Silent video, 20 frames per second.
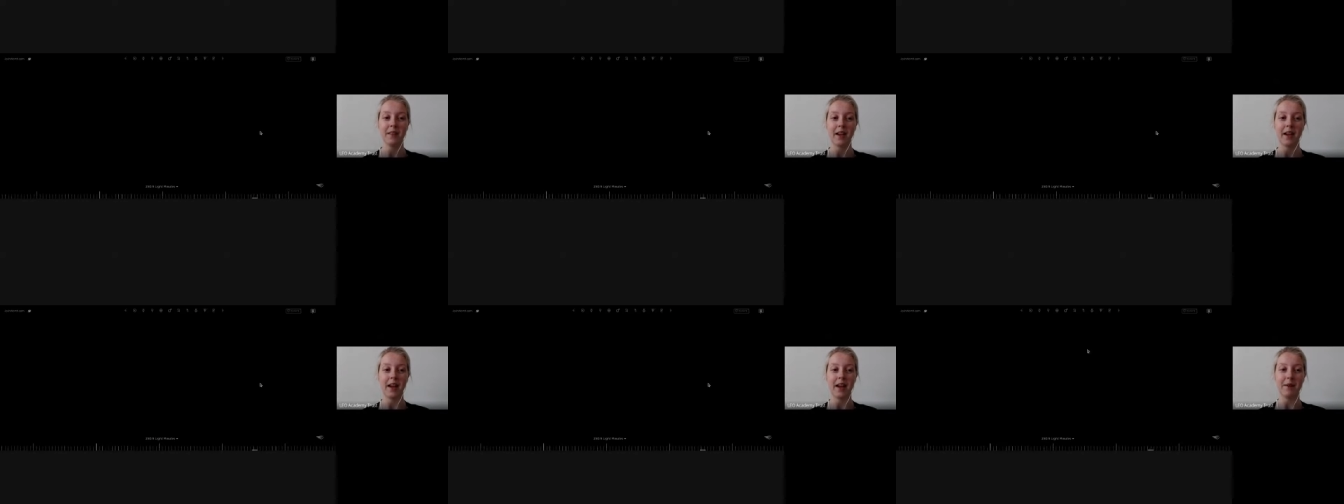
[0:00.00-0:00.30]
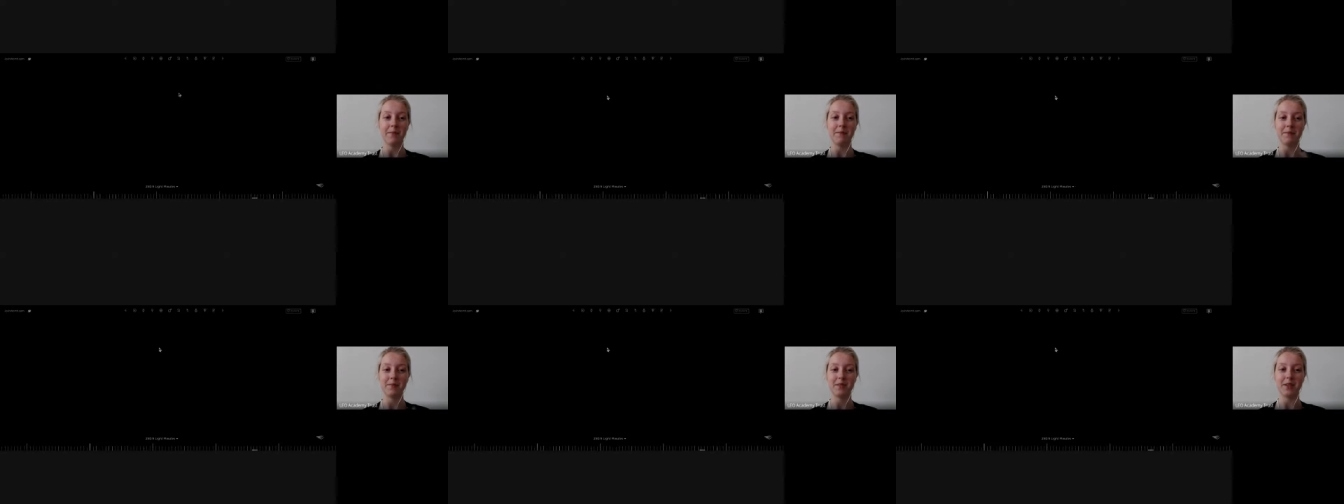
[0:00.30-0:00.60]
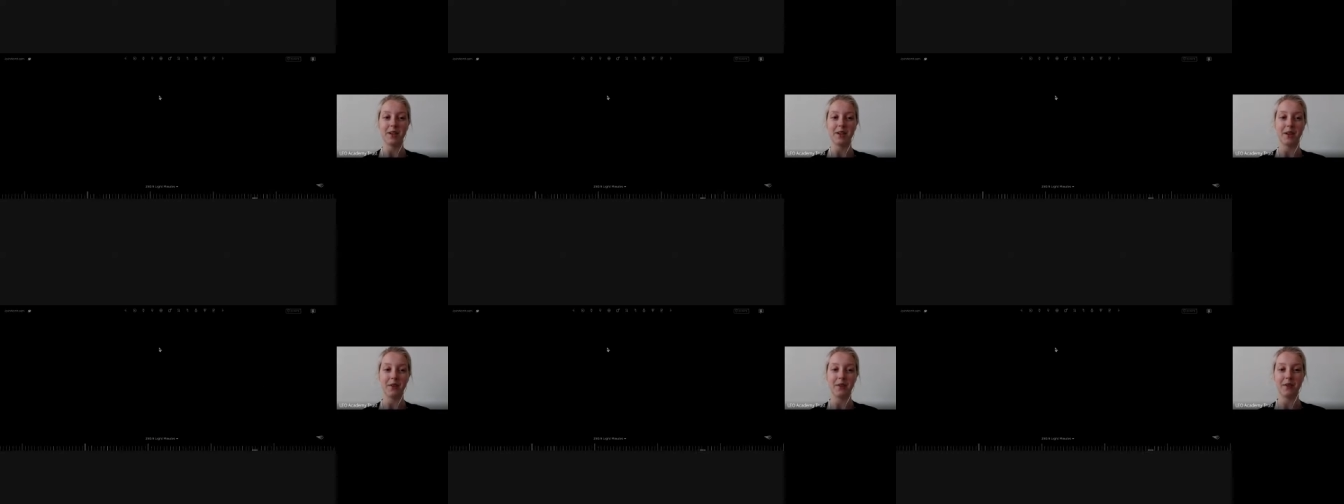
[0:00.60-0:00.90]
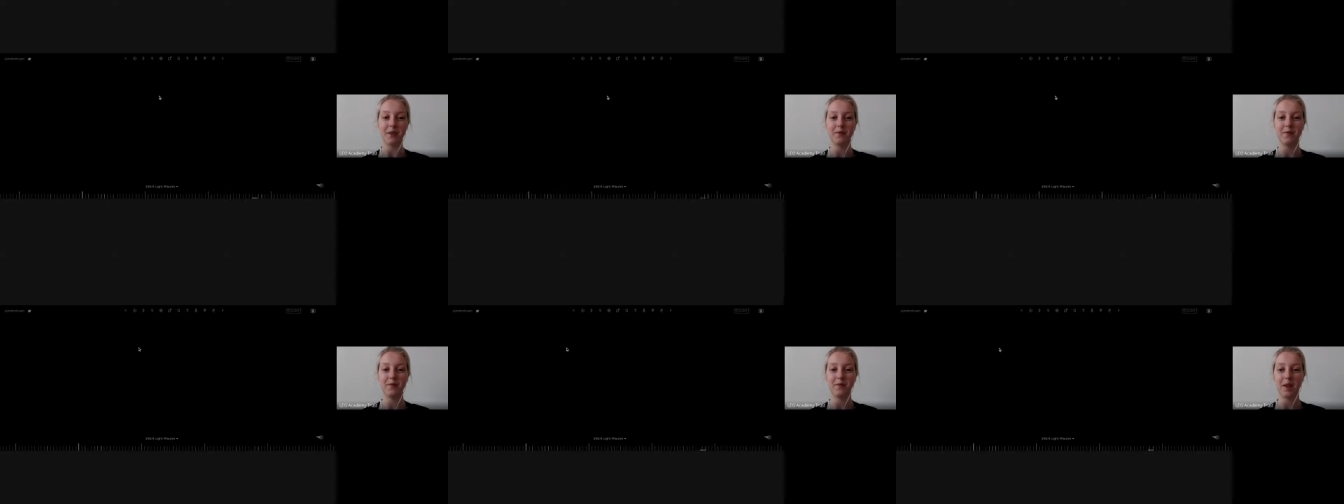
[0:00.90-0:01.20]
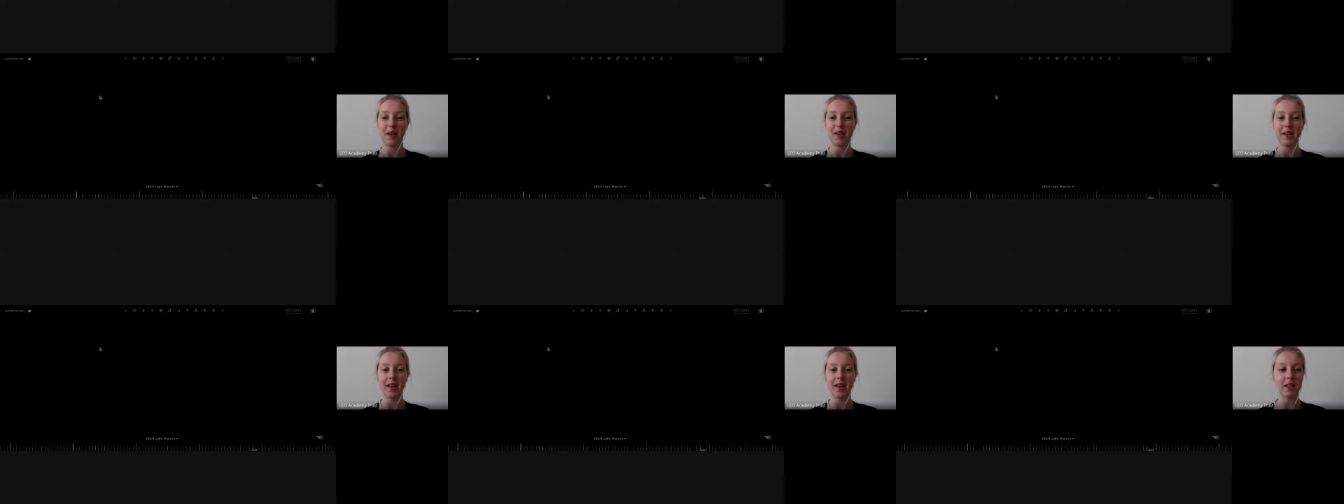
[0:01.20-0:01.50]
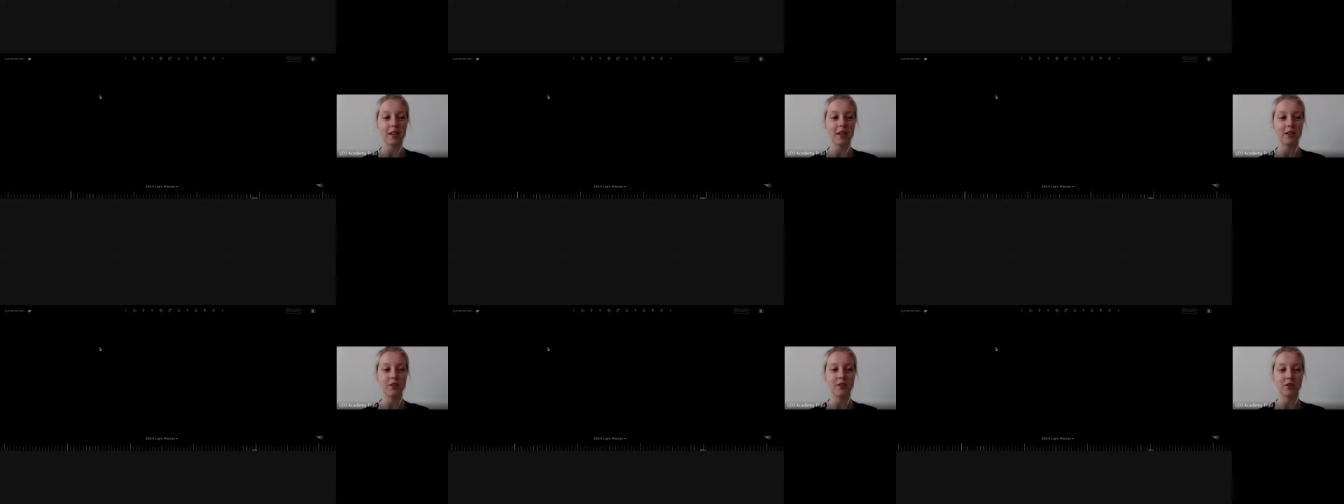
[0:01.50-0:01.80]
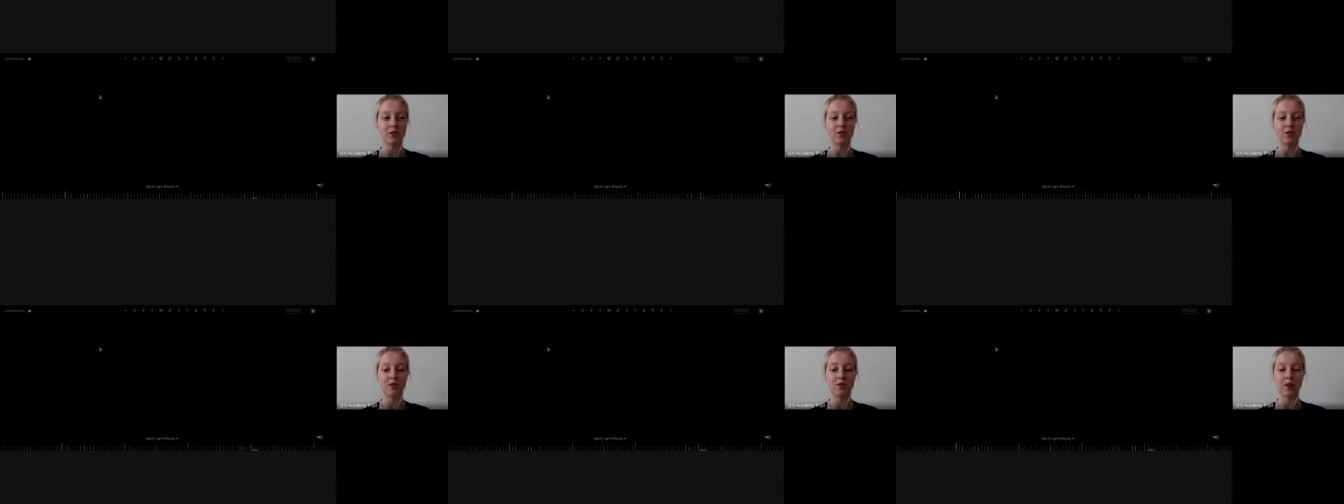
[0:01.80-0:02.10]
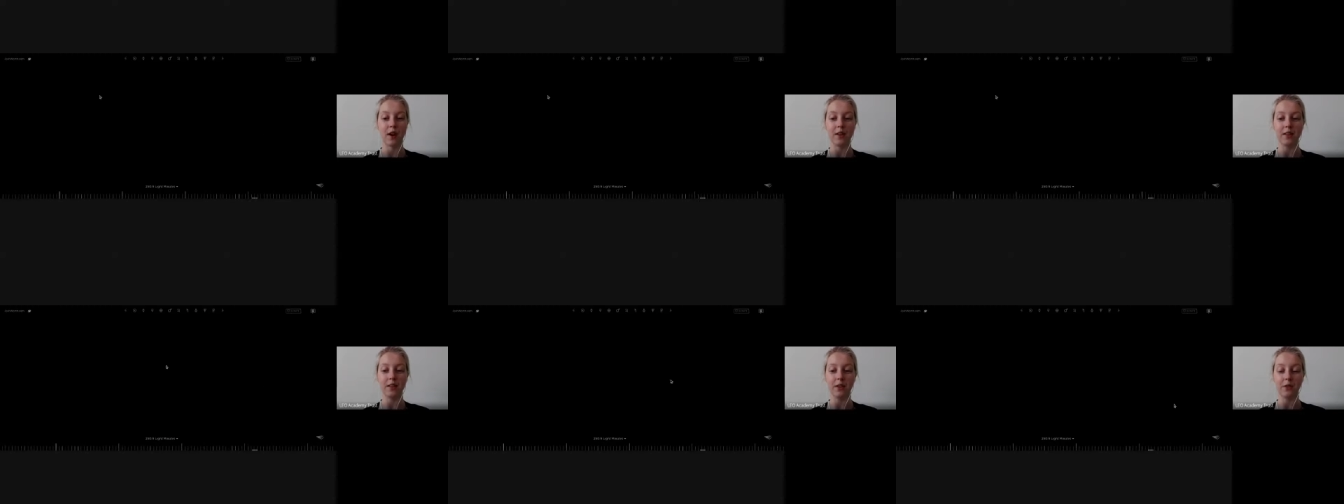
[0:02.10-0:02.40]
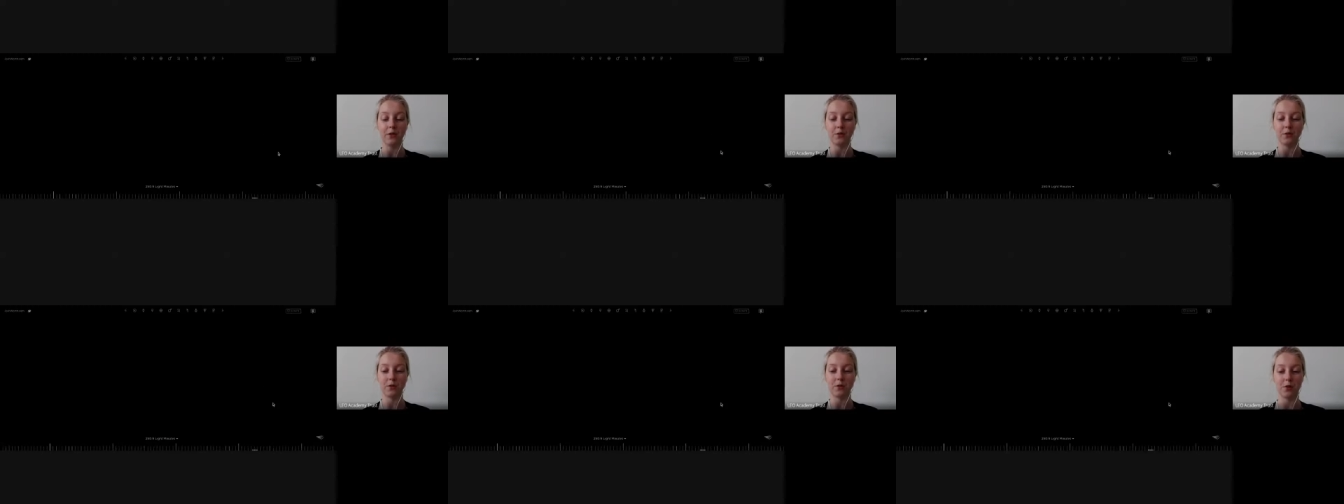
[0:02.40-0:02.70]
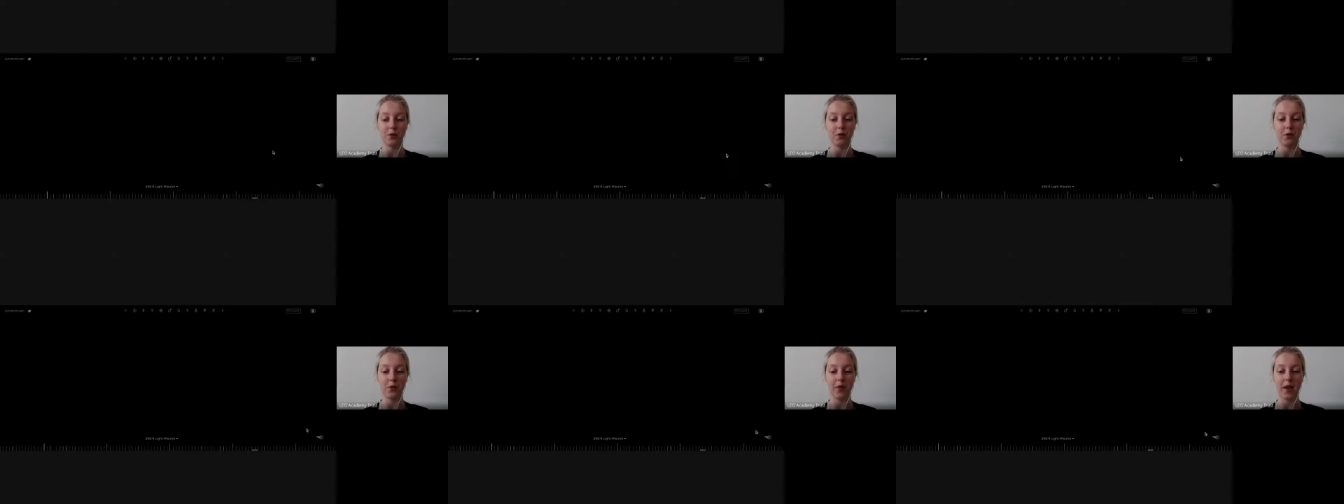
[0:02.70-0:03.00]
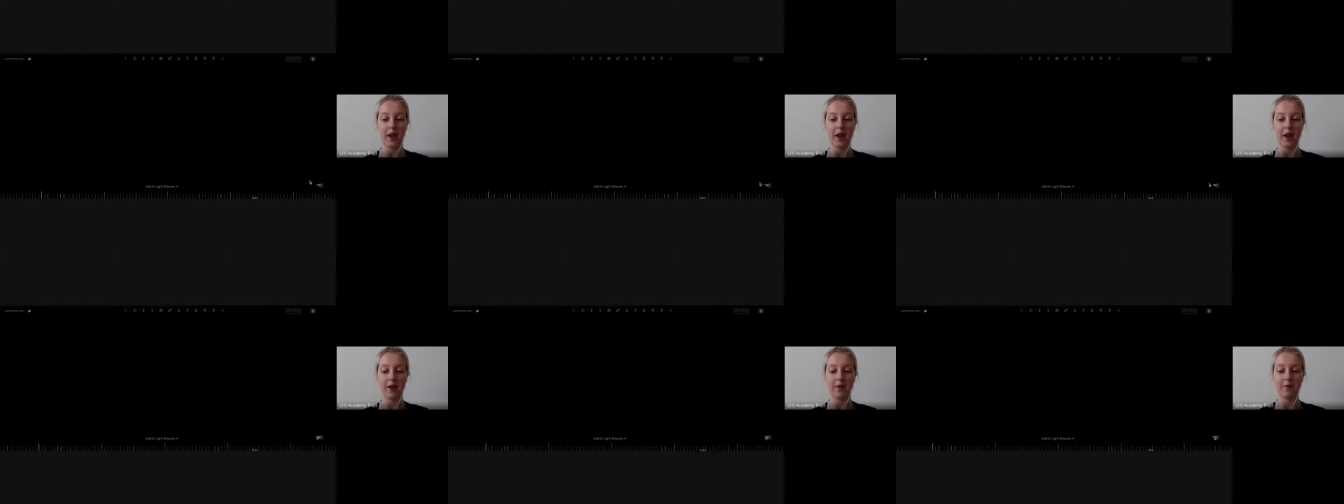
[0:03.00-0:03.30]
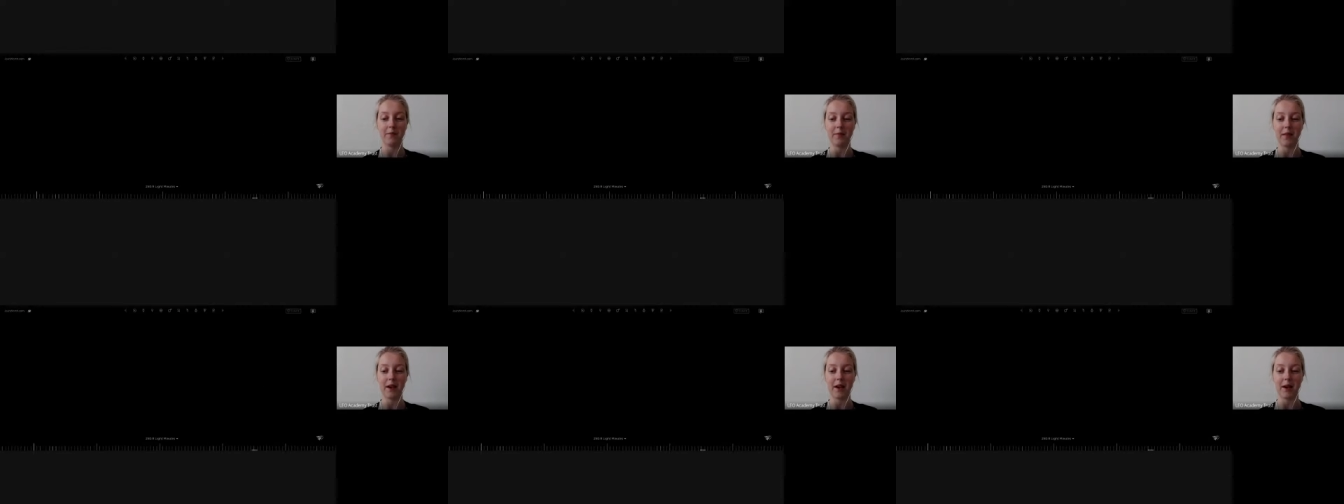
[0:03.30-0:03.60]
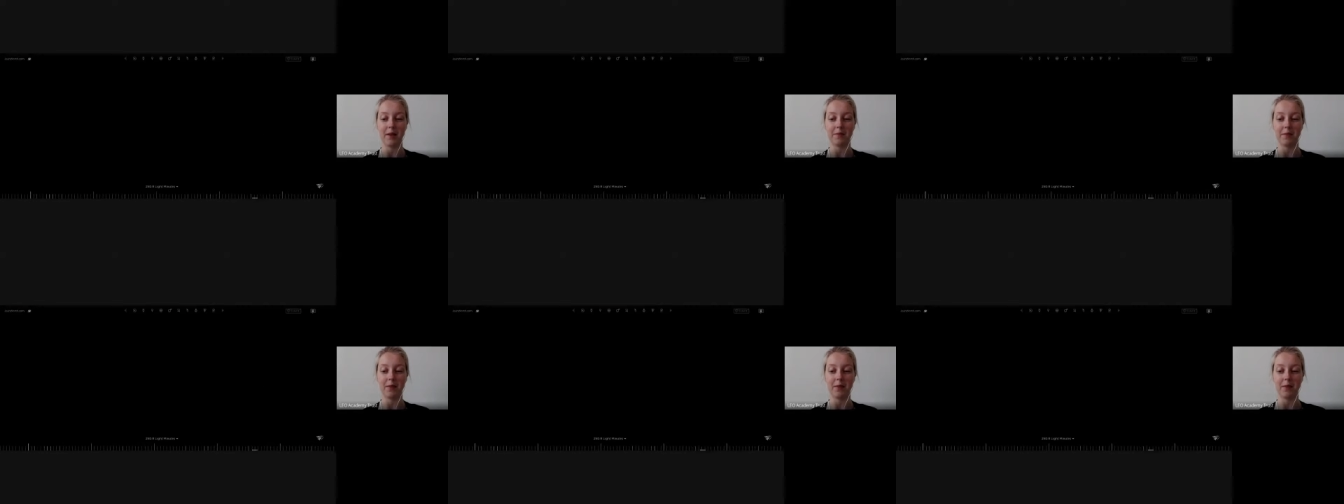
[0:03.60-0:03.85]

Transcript: Um, so, another just great little tool there um,